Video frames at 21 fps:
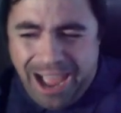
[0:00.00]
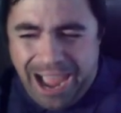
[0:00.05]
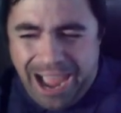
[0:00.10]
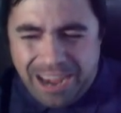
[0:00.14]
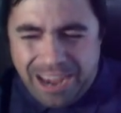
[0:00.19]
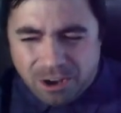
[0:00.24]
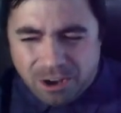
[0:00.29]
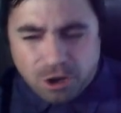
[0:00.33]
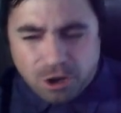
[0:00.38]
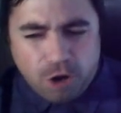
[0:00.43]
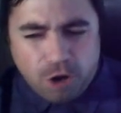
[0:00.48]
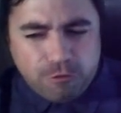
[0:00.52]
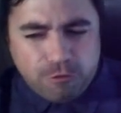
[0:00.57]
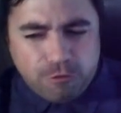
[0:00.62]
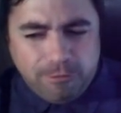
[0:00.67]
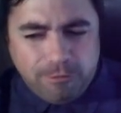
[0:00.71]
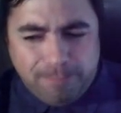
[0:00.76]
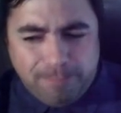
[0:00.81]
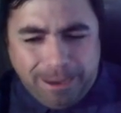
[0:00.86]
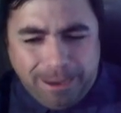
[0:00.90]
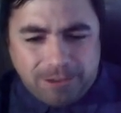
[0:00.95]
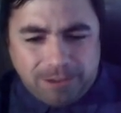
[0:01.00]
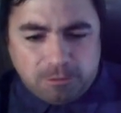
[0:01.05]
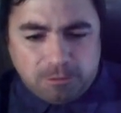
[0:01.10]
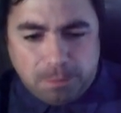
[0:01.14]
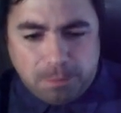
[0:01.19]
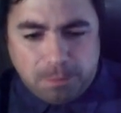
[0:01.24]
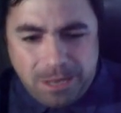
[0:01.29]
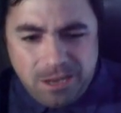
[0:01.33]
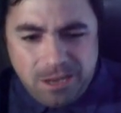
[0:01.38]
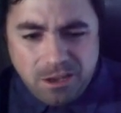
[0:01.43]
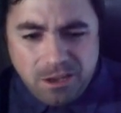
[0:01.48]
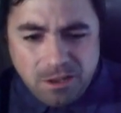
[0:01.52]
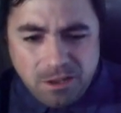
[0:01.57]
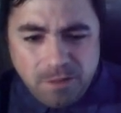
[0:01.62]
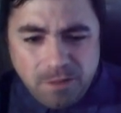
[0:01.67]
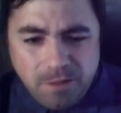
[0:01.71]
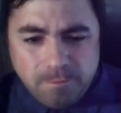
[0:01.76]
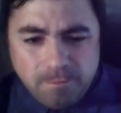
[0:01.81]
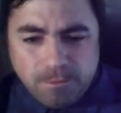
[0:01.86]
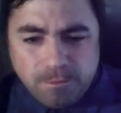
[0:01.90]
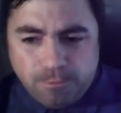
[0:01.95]
I don't know if we've passed peak
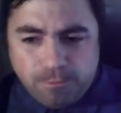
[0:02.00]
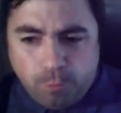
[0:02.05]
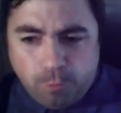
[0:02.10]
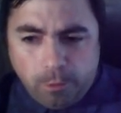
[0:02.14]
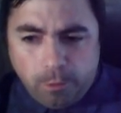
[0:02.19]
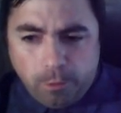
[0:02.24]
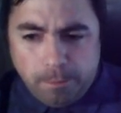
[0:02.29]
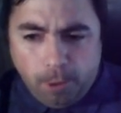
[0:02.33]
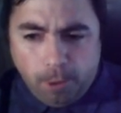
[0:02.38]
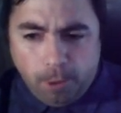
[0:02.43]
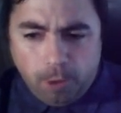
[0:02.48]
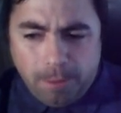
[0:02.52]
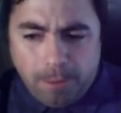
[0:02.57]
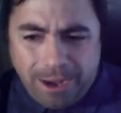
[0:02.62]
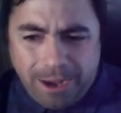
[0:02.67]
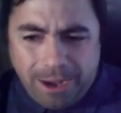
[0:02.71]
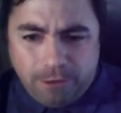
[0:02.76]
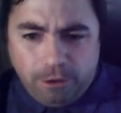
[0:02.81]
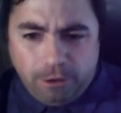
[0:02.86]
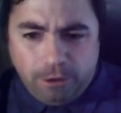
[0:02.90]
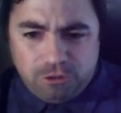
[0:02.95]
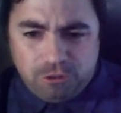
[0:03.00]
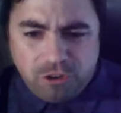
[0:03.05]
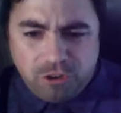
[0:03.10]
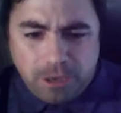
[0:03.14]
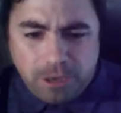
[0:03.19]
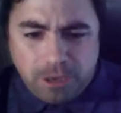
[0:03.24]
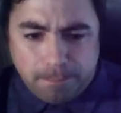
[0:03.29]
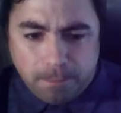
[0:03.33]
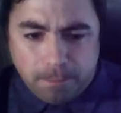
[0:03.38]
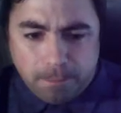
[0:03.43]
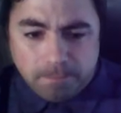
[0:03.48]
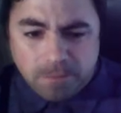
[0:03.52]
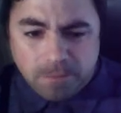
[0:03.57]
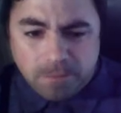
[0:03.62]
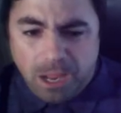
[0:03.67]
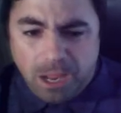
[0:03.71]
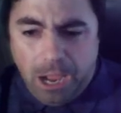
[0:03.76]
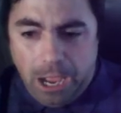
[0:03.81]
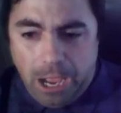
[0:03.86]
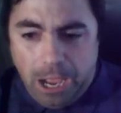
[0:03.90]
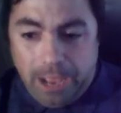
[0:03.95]
for the bird migration yet, but
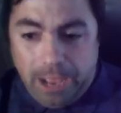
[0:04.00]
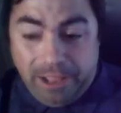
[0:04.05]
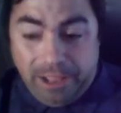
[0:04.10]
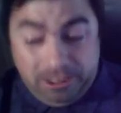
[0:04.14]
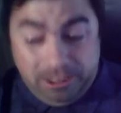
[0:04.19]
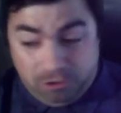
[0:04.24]
uh,